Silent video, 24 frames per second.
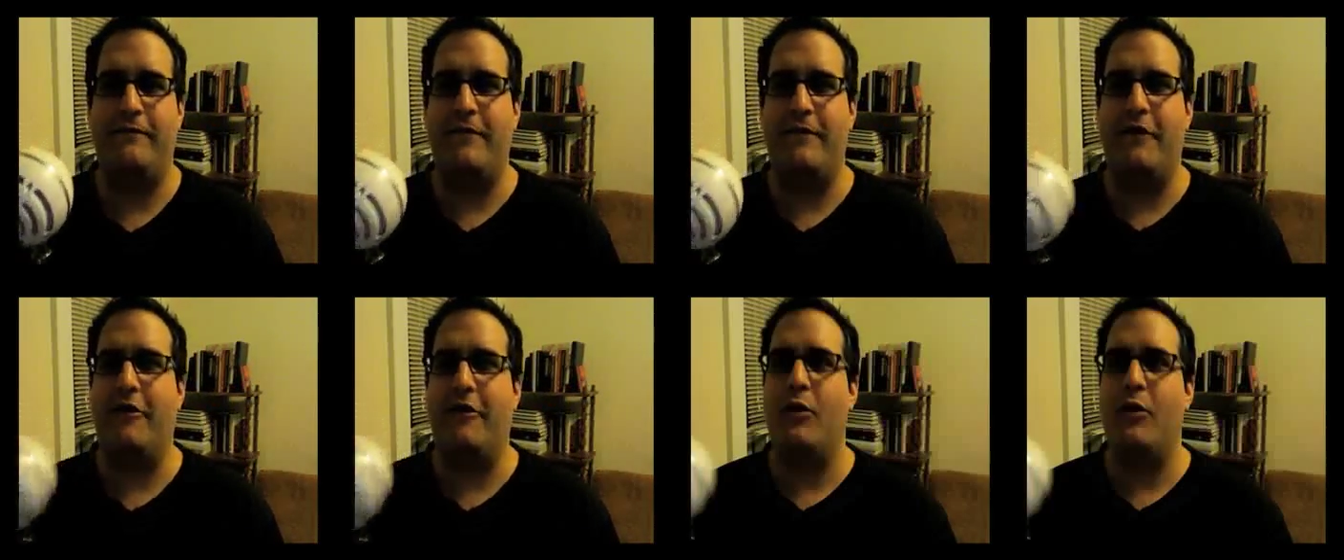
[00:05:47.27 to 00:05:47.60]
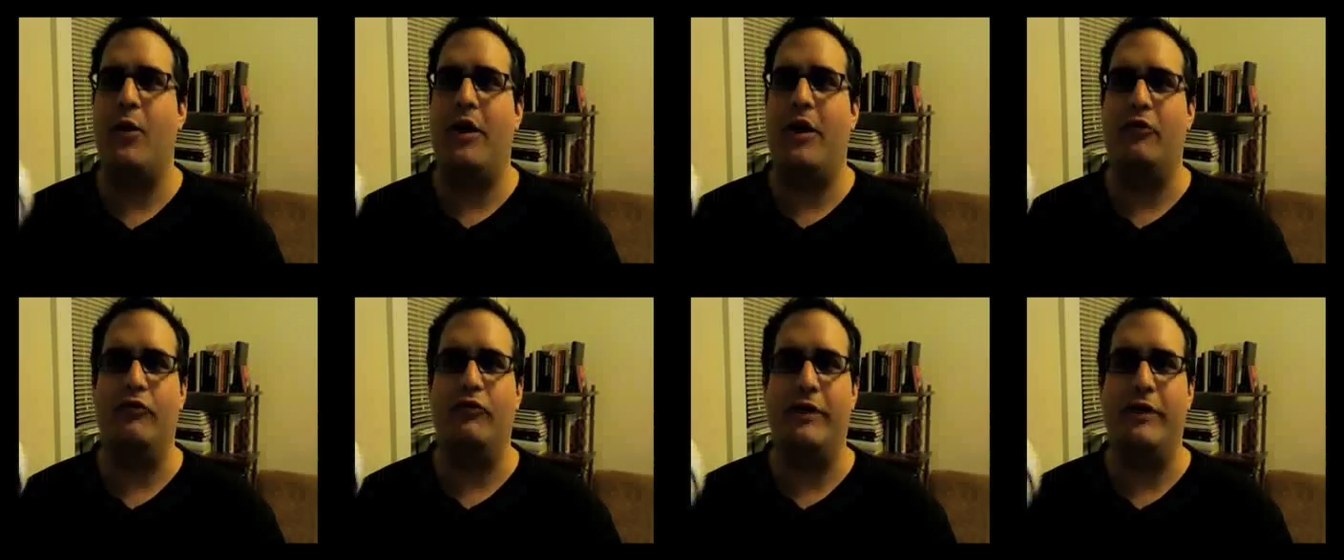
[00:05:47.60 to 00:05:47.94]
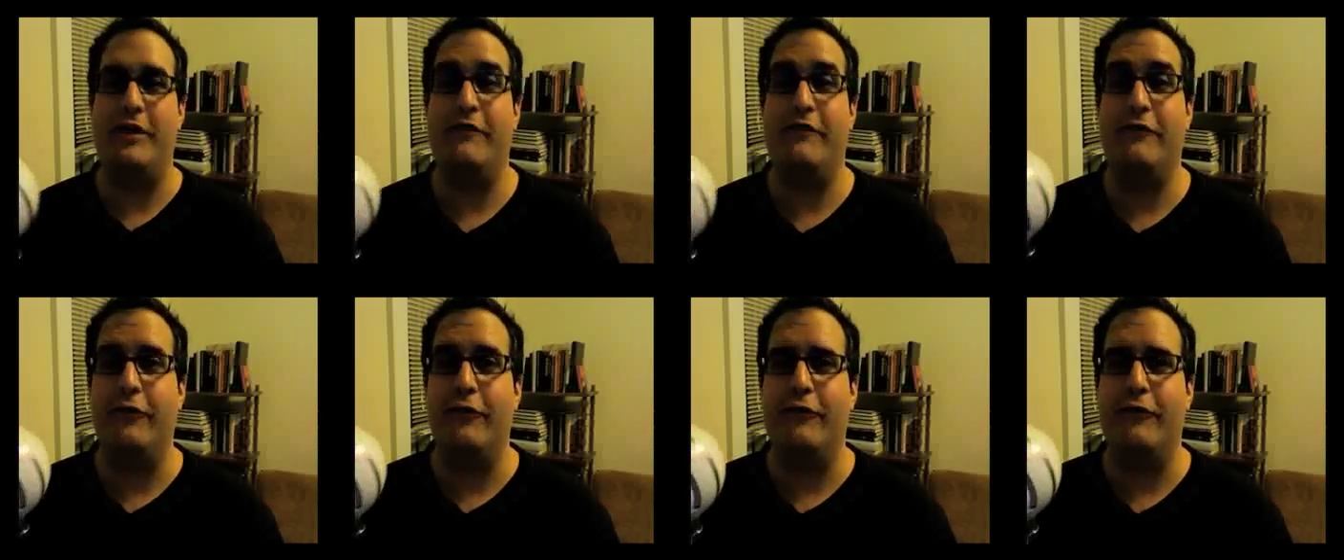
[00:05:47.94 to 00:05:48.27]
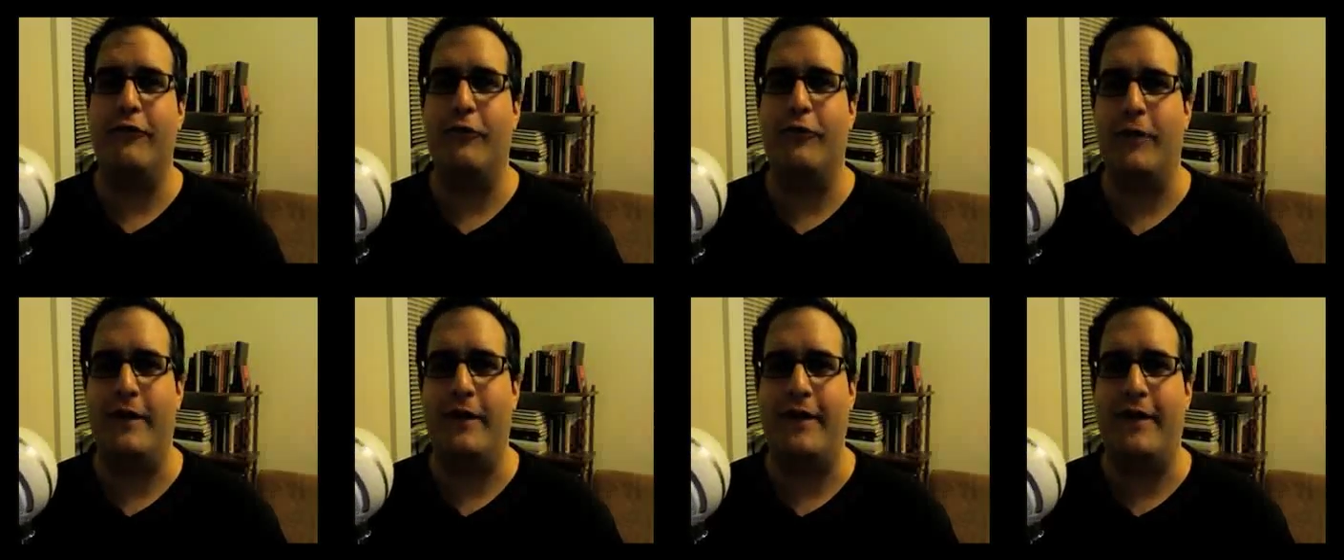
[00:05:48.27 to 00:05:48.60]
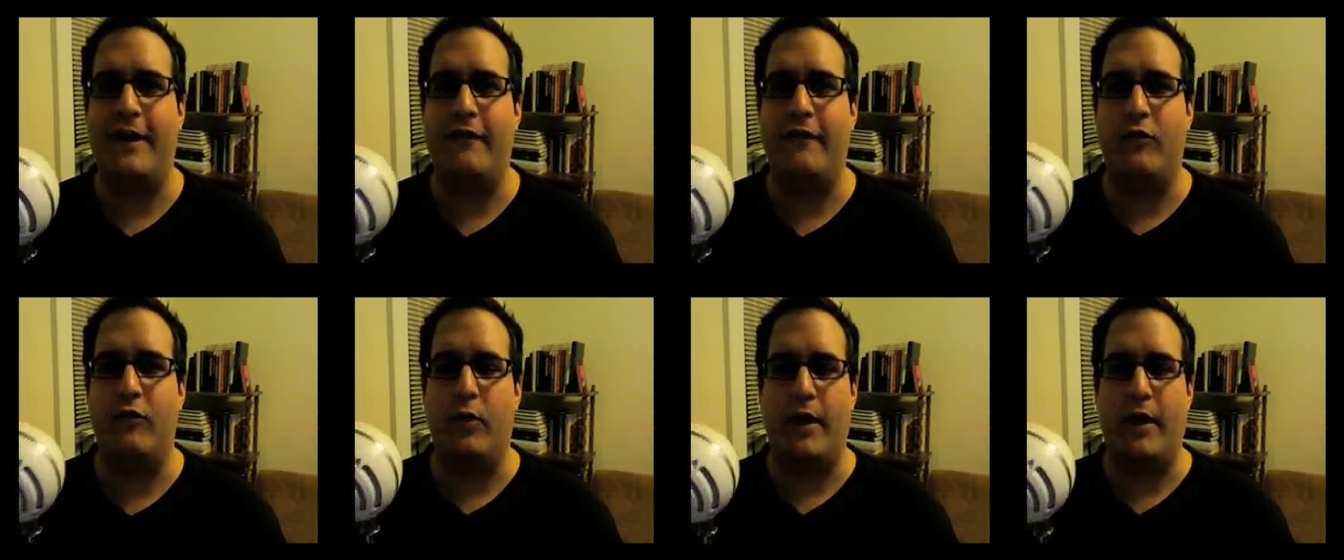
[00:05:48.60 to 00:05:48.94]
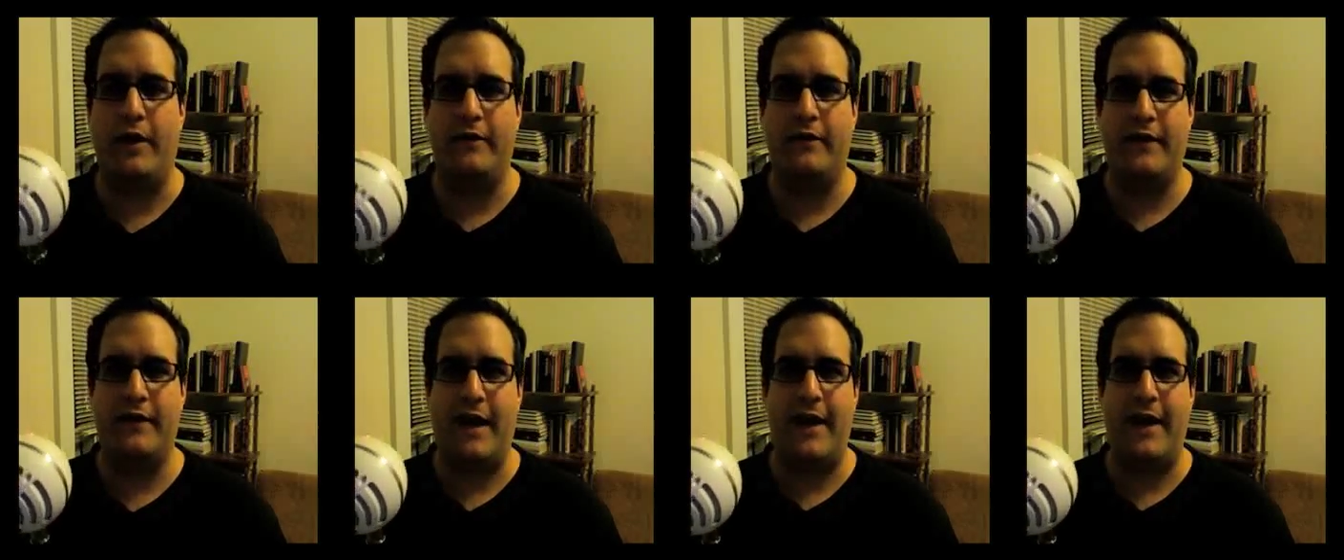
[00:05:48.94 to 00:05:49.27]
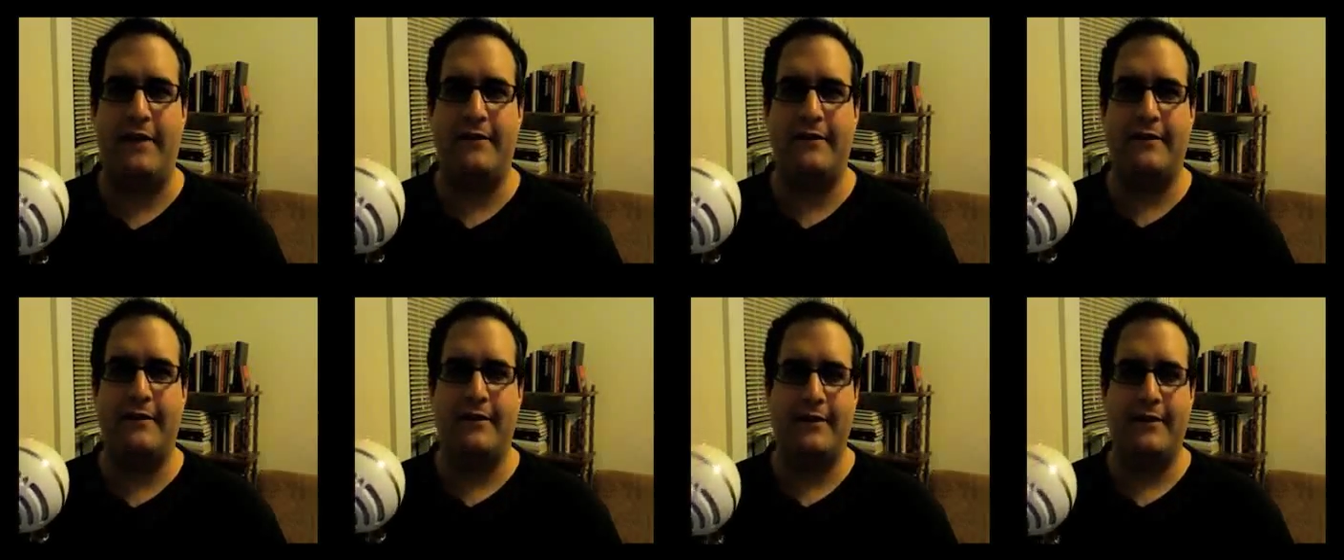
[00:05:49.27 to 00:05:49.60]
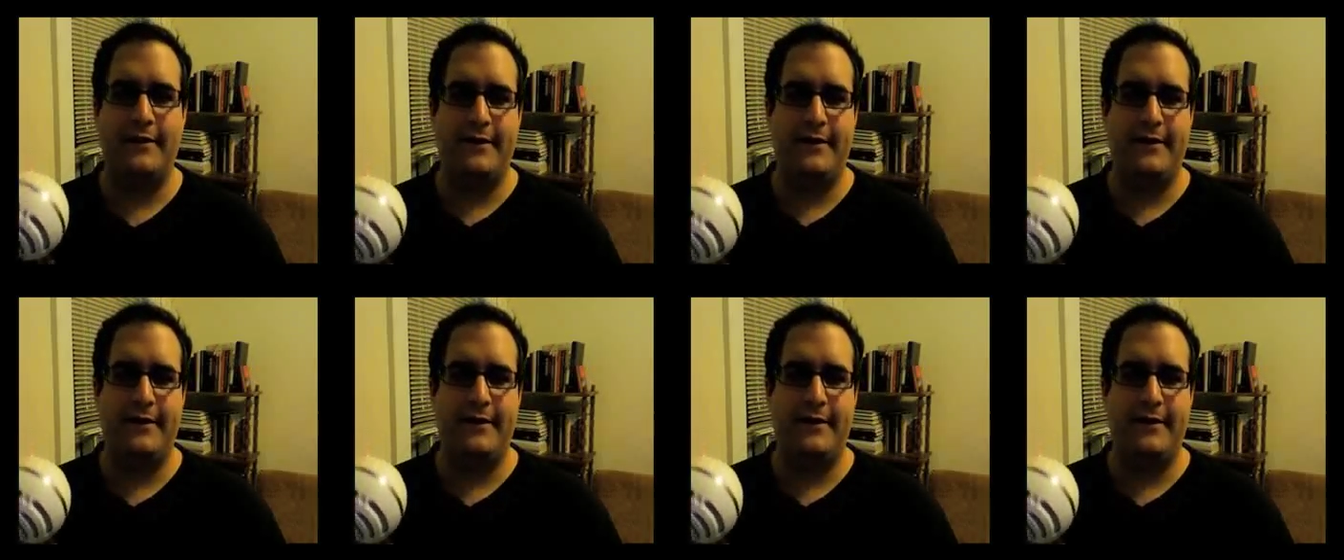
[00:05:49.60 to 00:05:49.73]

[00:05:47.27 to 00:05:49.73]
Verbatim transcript: very well read for free that everyone else has.